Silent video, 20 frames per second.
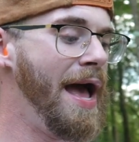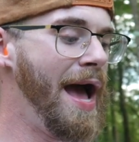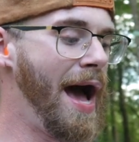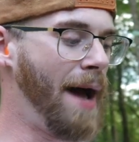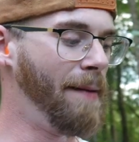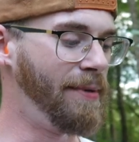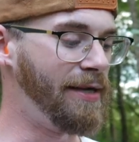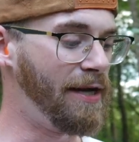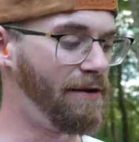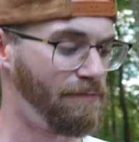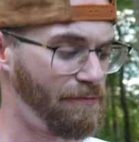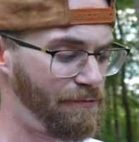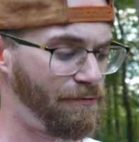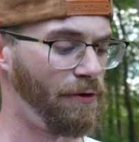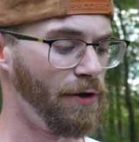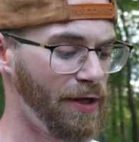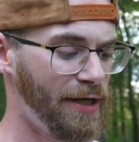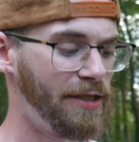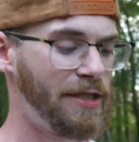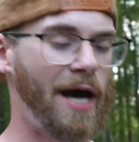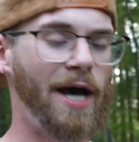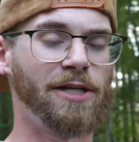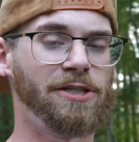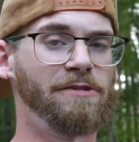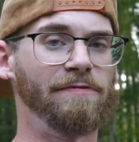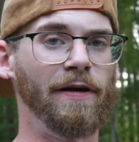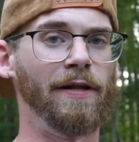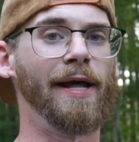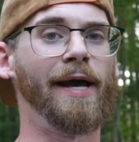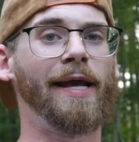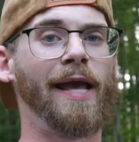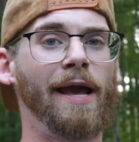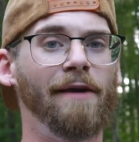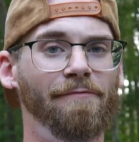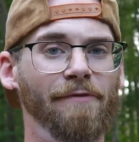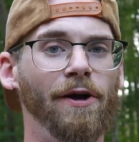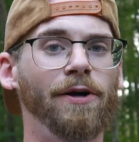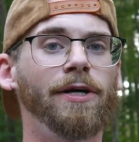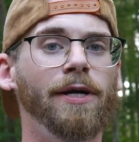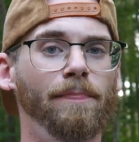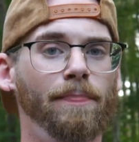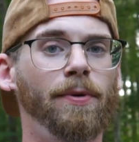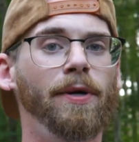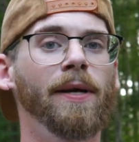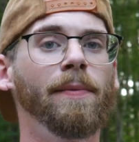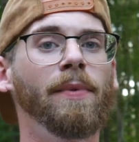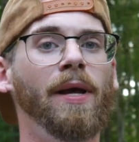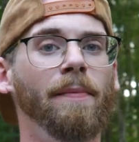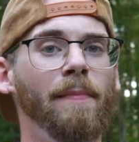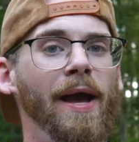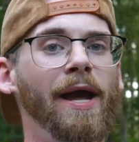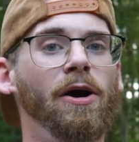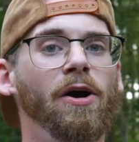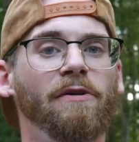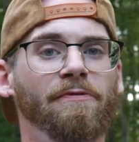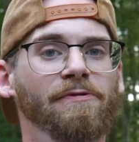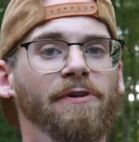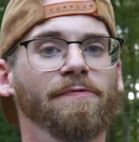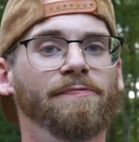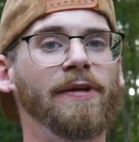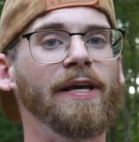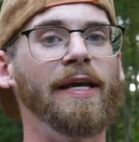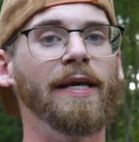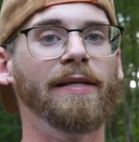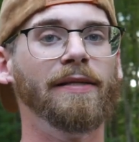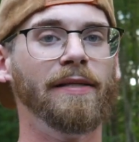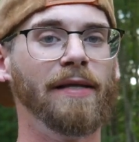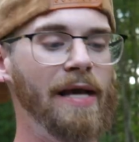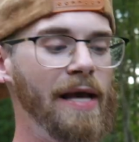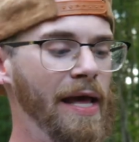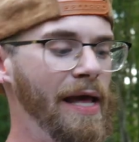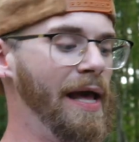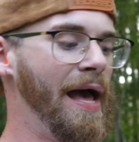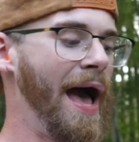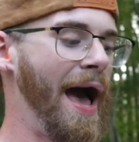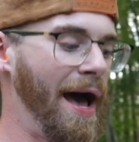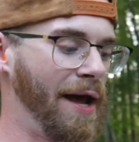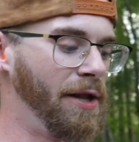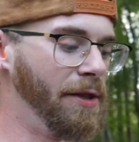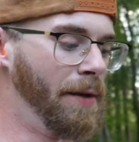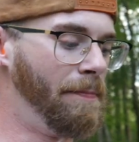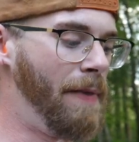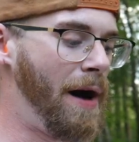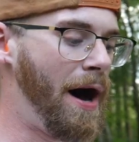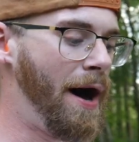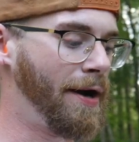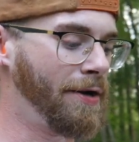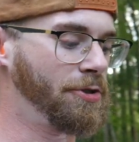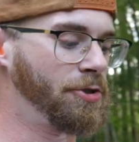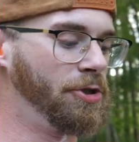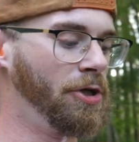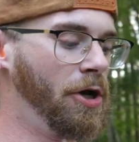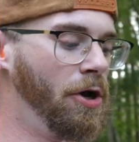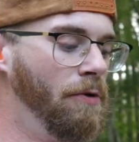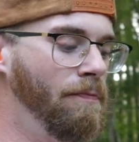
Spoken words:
I mean, it really does feel like a very premium AR-15 out of the box. So